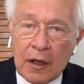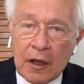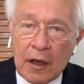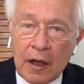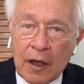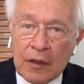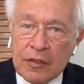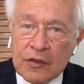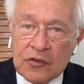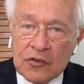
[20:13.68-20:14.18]

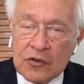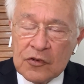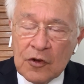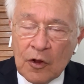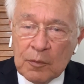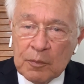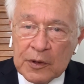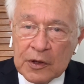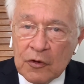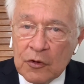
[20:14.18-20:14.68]
And this is
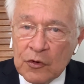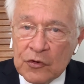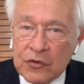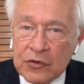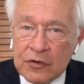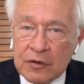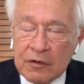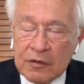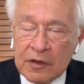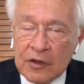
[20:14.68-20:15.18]
not
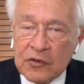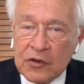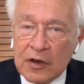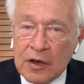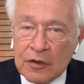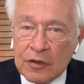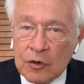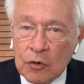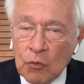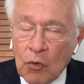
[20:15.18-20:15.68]
because there's
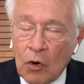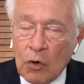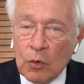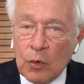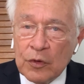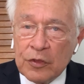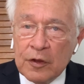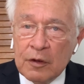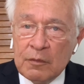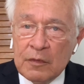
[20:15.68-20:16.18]
anything wrong
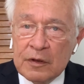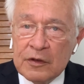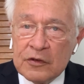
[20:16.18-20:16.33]
with them,